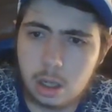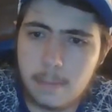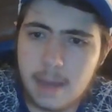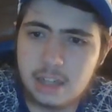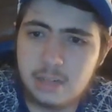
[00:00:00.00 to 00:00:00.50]

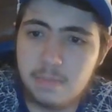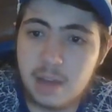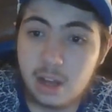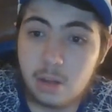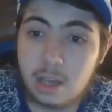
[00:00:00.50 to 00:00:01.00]
Imagine
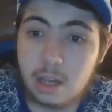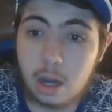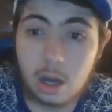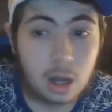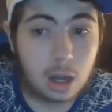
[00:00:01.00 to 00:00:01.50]
Bellamy.
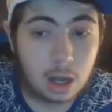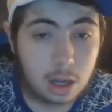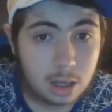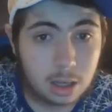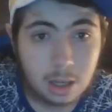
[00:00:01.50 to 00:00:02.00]
Oh,
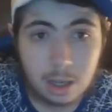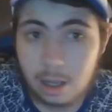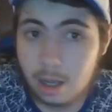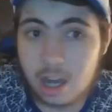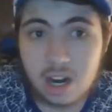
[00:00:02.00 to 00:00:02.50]

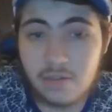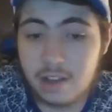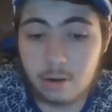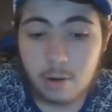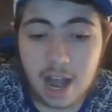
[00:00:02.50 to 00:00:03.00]
I don't
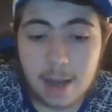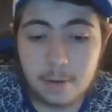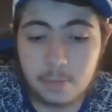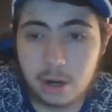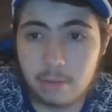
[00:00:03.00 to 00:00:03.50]
think it'll
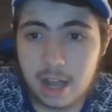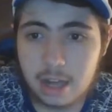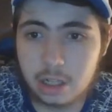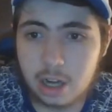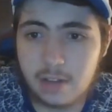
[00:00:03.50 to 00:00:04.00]
happen, but
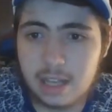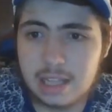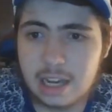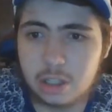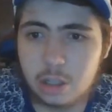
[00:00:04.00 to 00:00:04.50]
imagine. I think he's
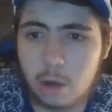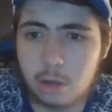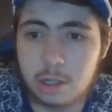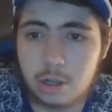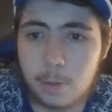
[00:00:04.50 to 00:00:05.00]
getting too
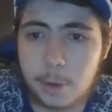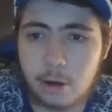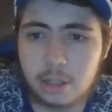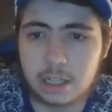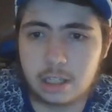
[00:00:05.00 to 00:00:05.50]
old to do a
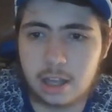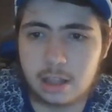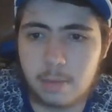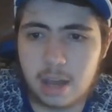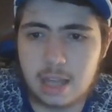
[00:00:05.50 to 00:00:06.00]
project like
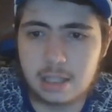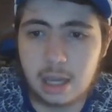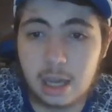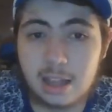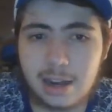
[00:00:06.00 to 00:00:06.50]
the Bears.
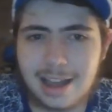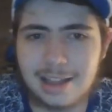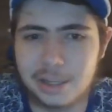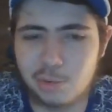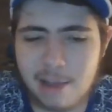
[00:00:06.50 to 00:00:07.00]
Then
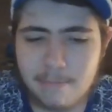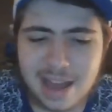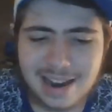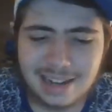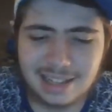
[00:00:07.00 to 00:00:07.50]
again, there's Wayne
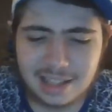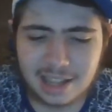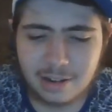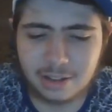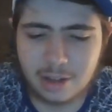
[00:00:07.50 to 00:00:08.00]
Bennett, isn't
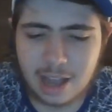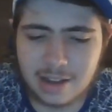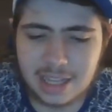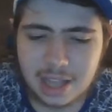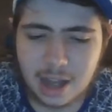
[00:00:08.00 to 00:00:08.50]
there? And look how
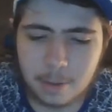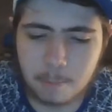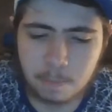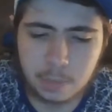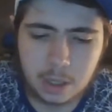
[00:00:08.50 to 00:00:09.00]
he's
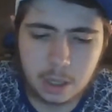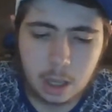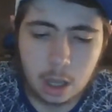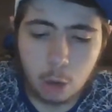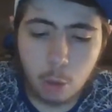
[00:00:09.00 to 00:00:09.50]
going.
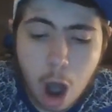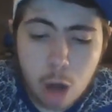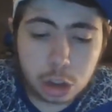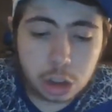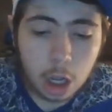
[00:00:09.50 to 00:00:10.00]

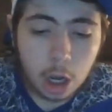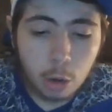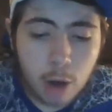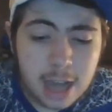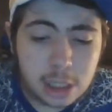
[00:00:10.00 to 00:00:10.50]
Walsh!
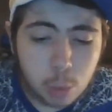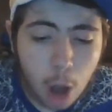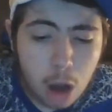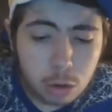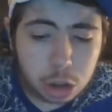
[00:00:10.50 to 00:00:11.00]
Reece
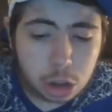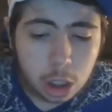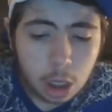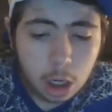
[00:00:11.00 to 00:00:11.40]
Walsh!